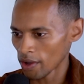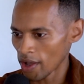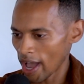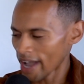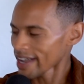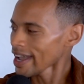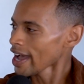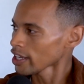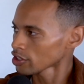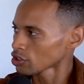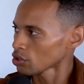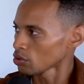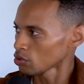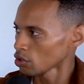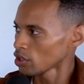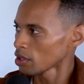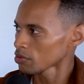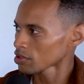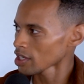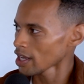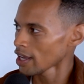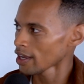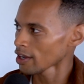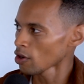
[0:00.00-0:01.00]
got you. You know what
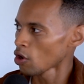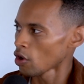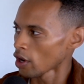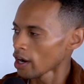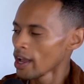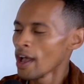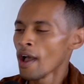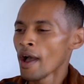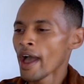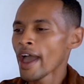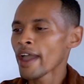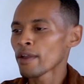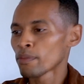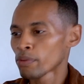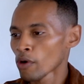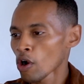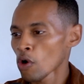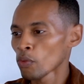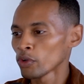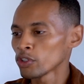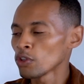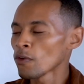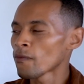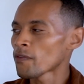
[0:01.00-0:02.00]
I'm saying? Or, hey, bro,
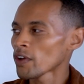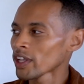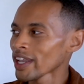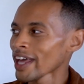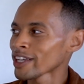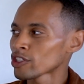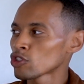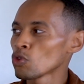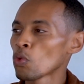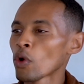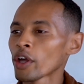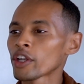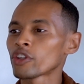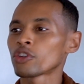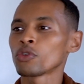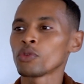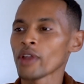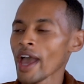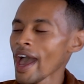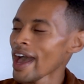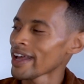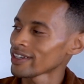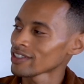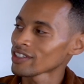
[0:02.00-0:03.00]
when you feel like you want to do
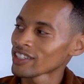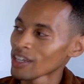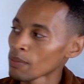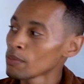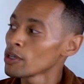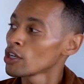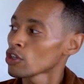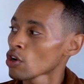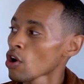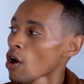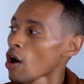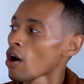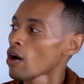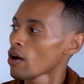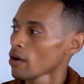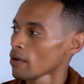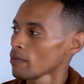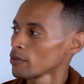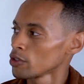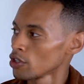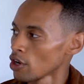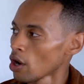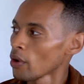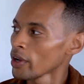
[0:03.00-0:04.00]
that, give me a call.
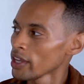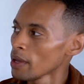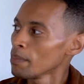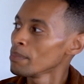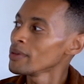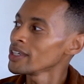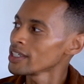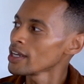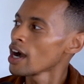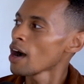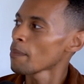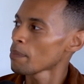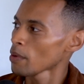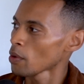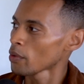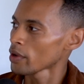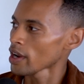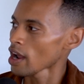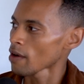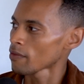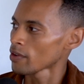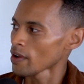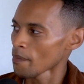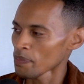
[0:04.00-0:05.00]
Hit me up or
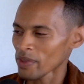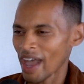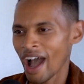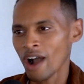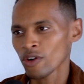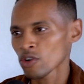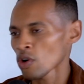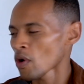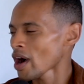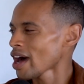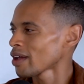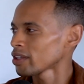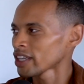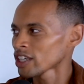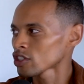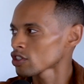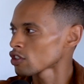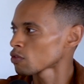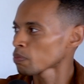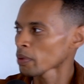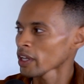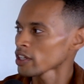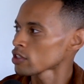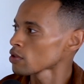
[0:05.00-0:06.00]
whatever. And I'll go out. Let's
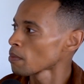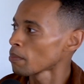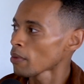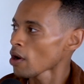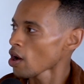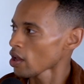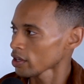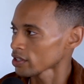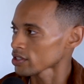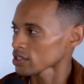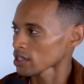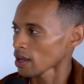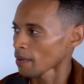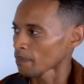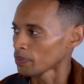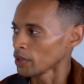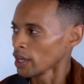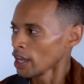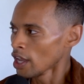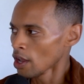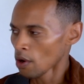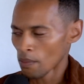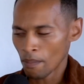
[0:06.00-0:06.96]
just play some ball or something.